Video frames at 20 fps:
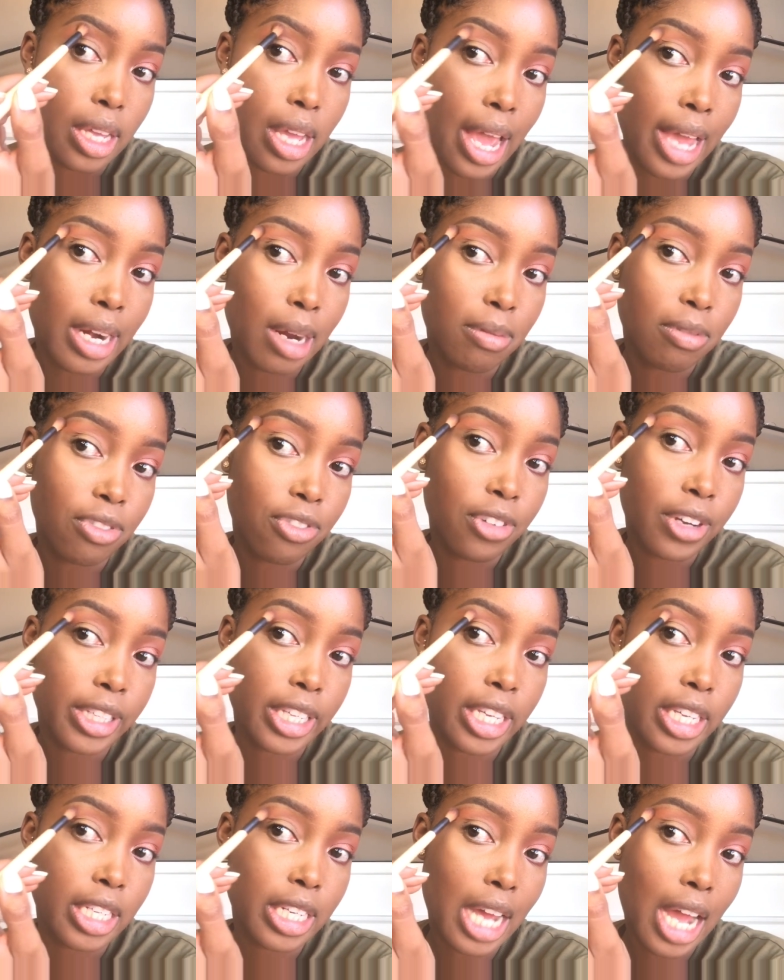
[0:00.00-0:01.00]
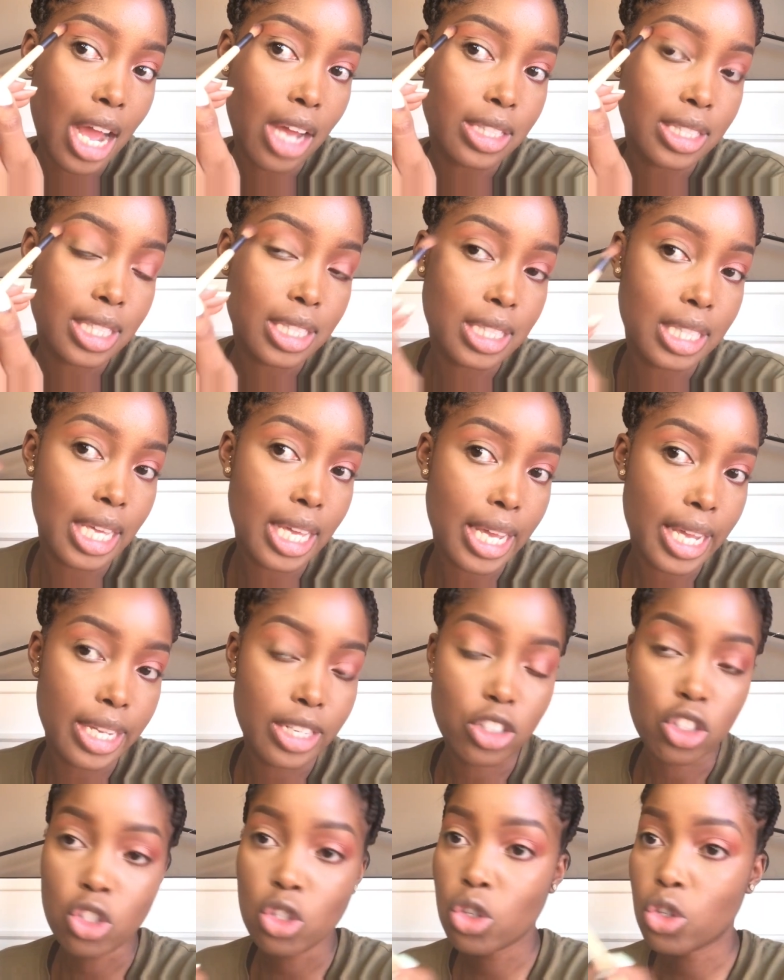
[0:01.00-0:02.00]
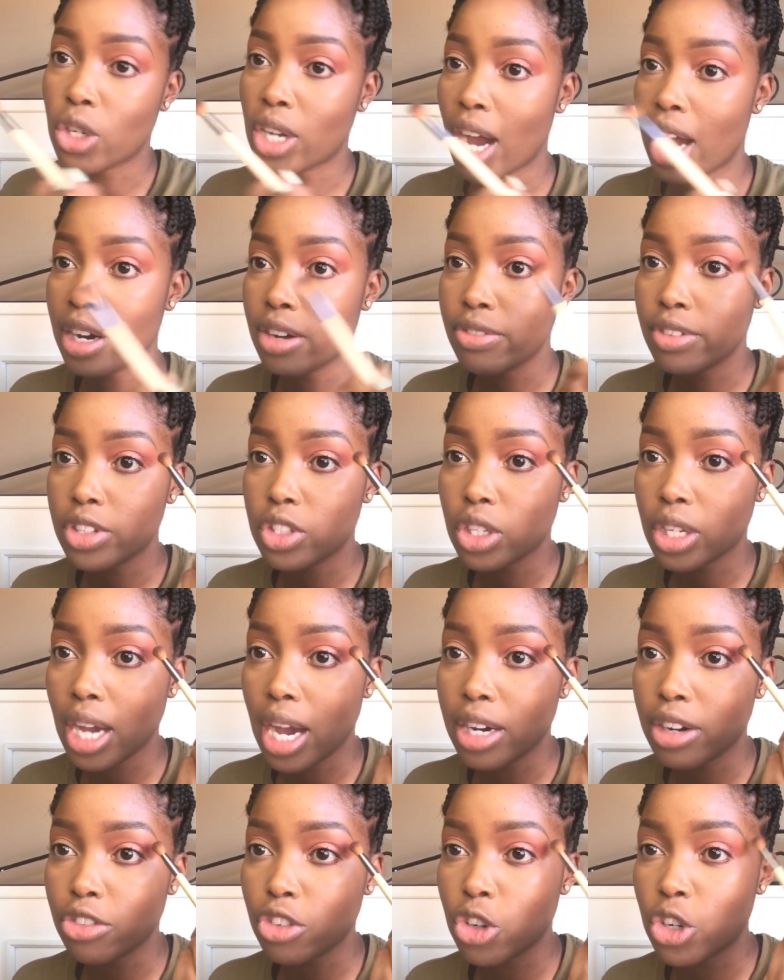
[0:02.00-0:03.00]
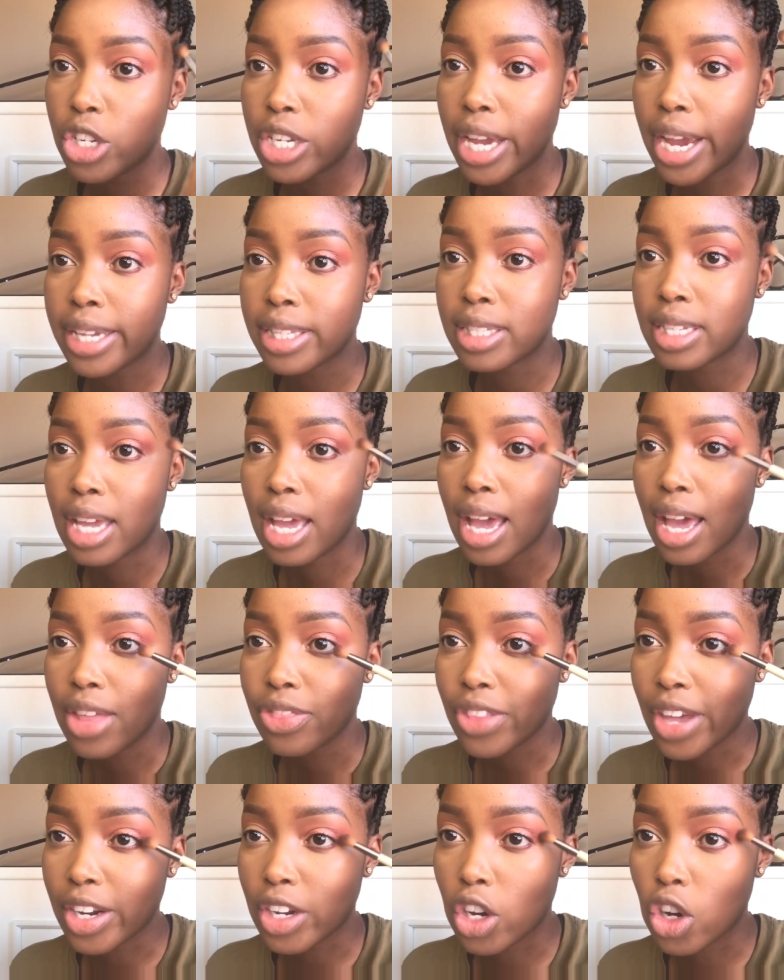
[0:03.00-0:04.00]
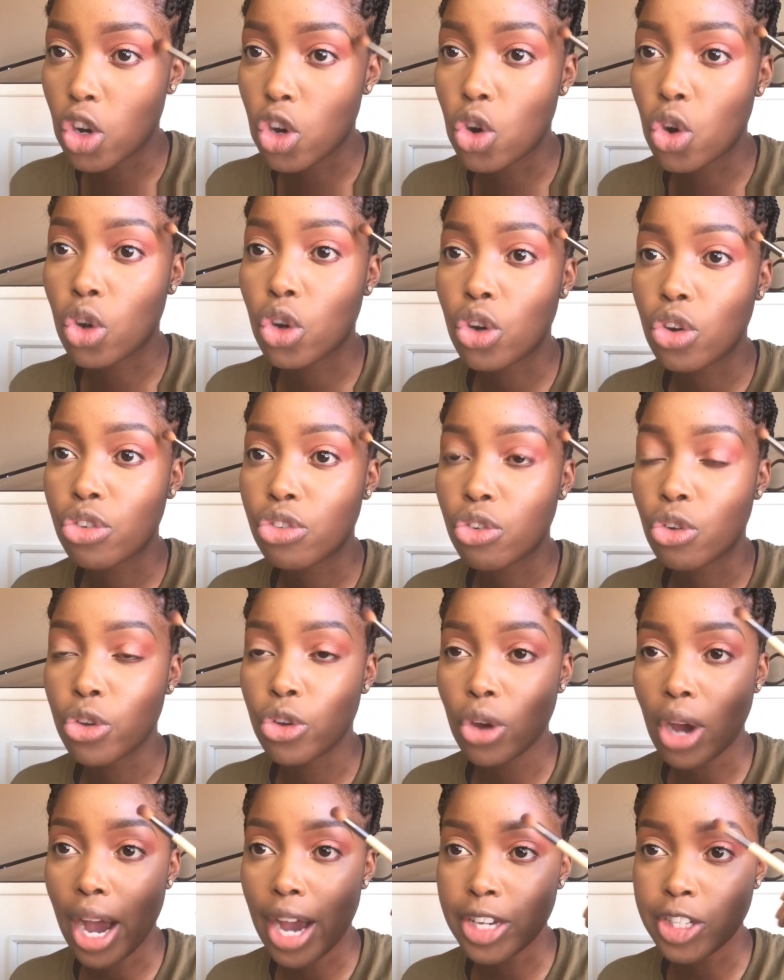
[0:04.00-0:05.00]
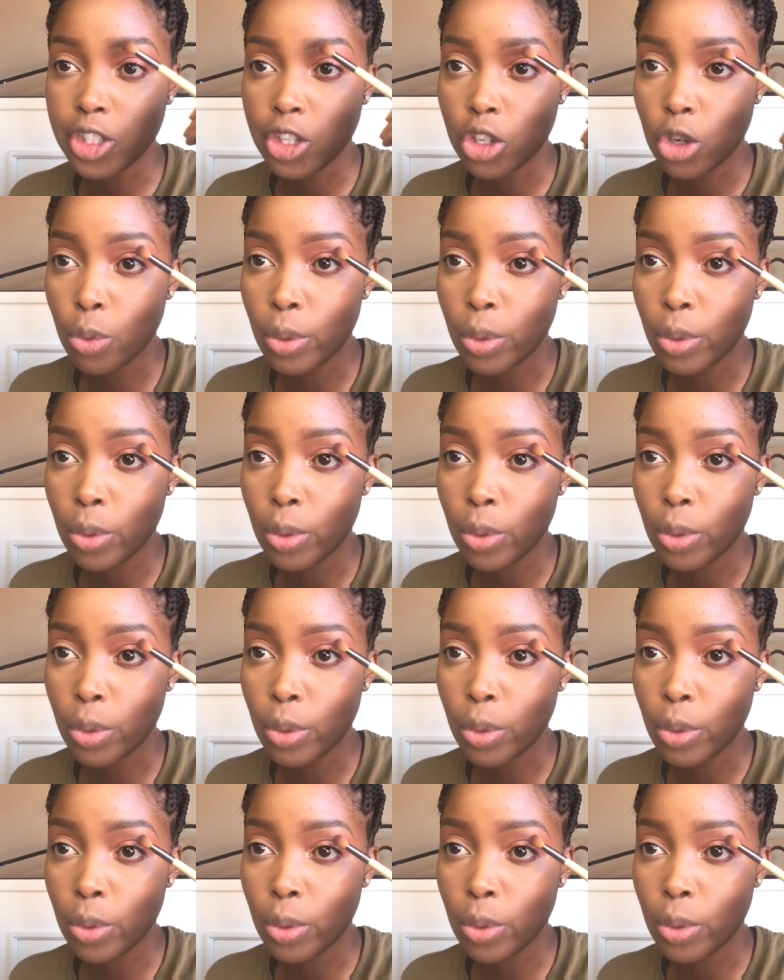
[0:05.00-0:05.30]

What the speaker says: and I'm flicking it out at the end. So you kind of need to kind of create that look for your eyeshadow.